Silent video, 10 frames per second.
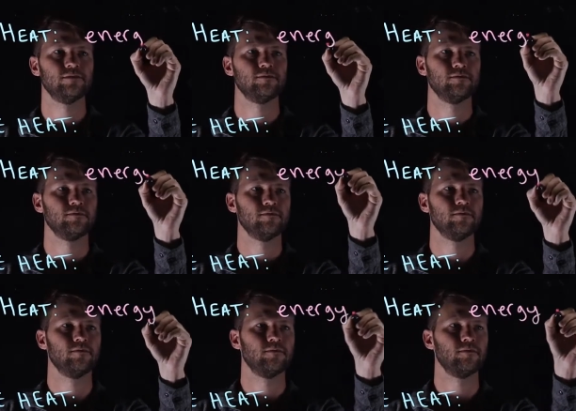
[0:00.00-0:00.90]

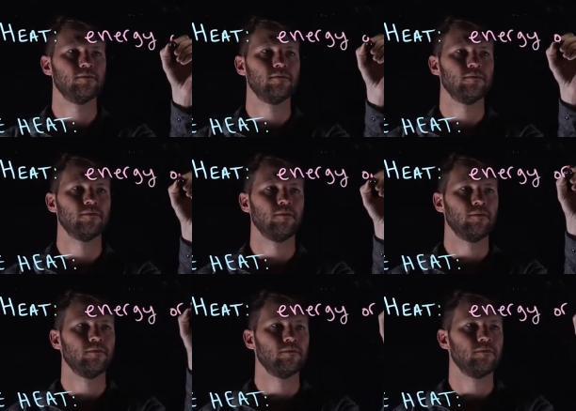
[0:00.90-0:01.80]

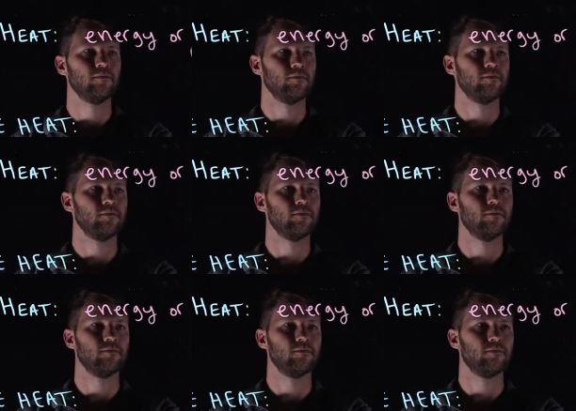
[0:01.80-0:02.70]

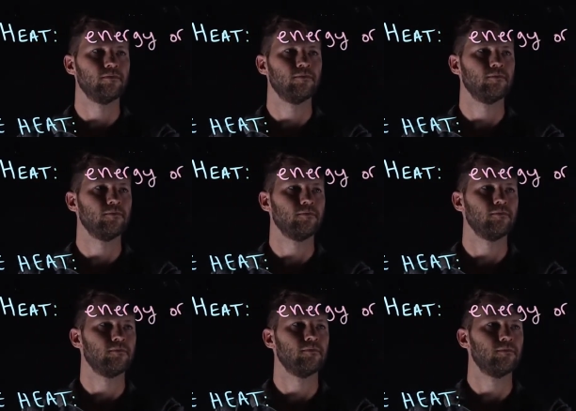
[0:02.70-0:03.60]

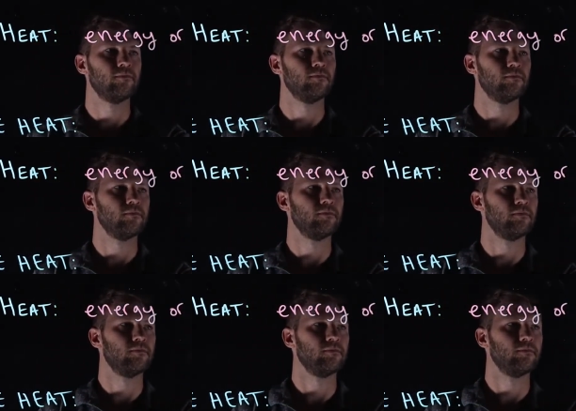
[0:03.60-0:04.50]

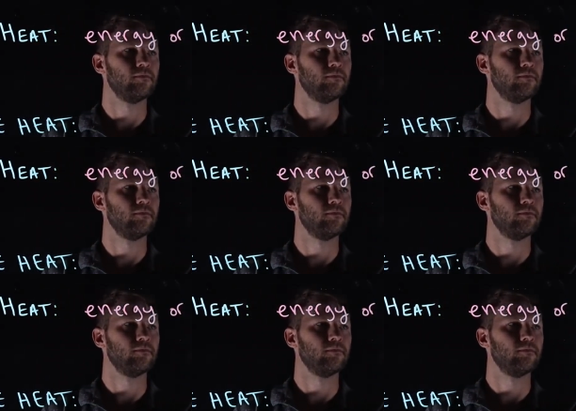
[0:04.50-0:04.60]
Nobody speaks.